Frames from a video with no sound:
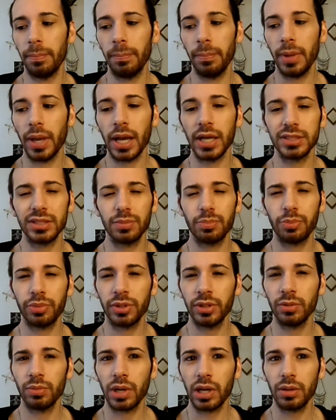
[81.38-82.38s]
As a
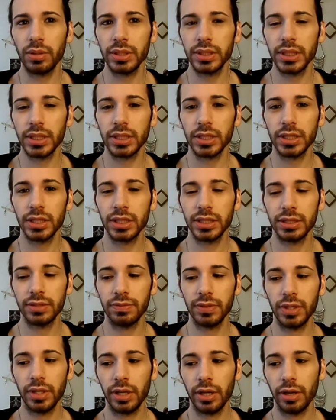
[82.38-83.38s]
prerequisite to this
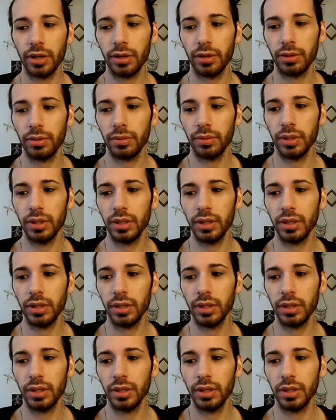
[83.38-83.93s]
video,